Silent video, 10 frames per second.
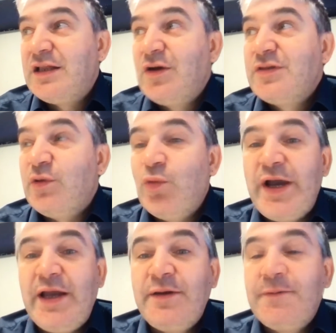along the
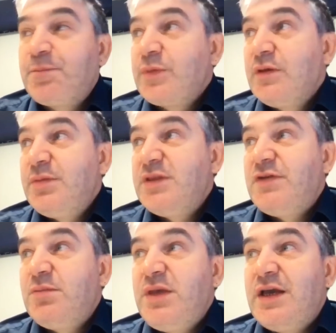way
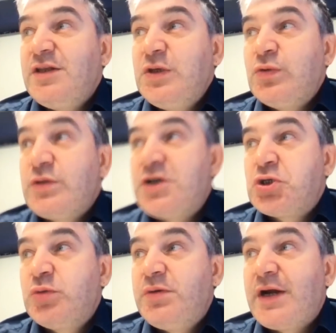between me and you, there
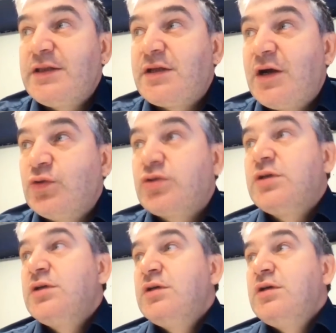should be right around
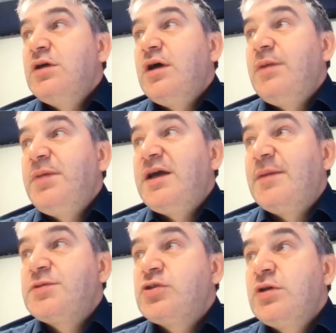
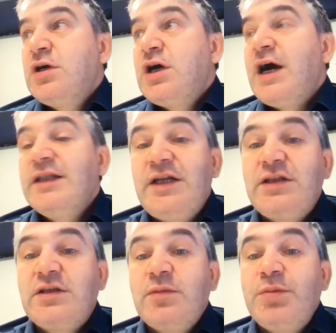perhaps
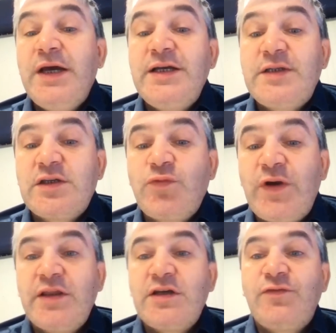100 places
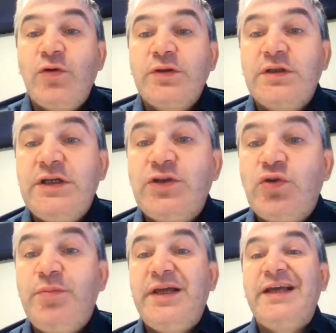where this photon
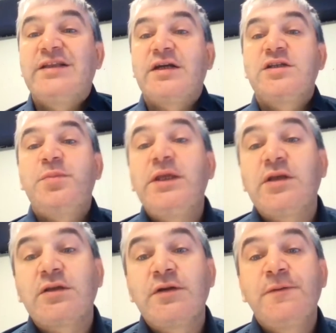needs to be
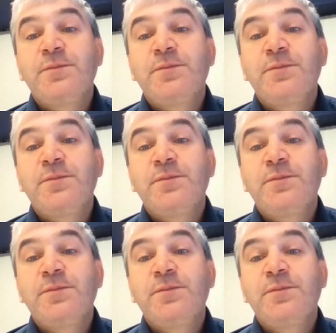retransmitted.